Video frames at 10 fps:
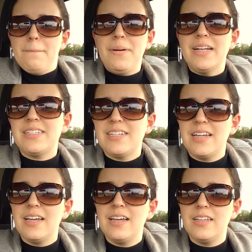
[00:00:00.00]
But
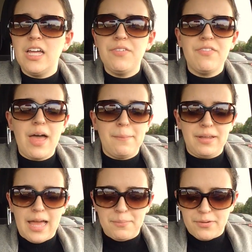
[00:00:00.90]
enough of that
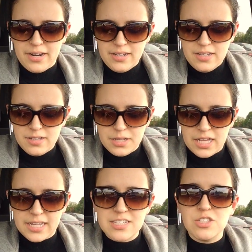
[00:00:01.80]
blabbering.
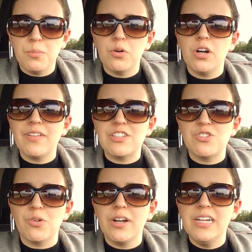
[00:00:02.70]
I guess the moral of that
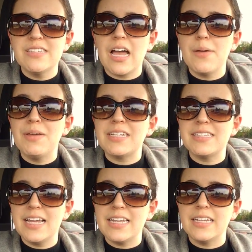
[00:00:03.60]
story is I'm
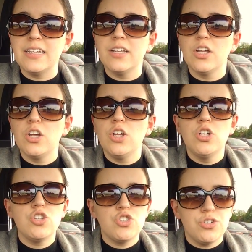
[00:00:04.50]
excited
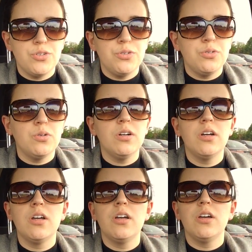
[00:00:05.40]
to
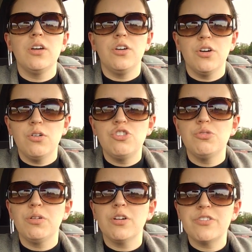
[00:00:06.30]
go
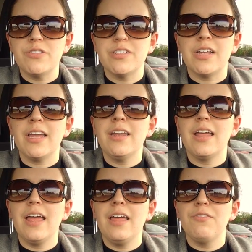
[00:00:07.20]
to rehearsal tonight
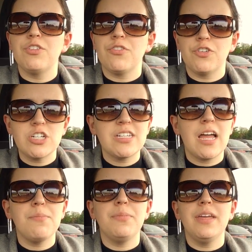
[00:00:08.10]
for the first
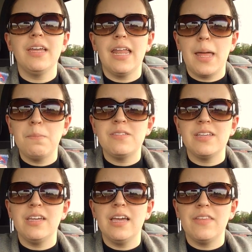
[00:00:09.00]
time being an
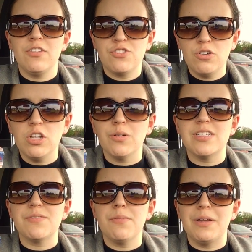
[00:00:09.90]
MC and the
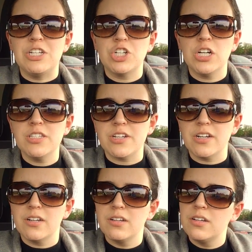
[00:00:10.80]
soloist of a major
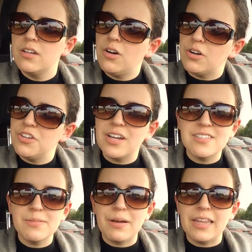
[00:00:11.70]
concert. Oh, can you
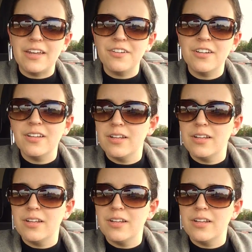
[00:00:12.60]
guys see my lanyard?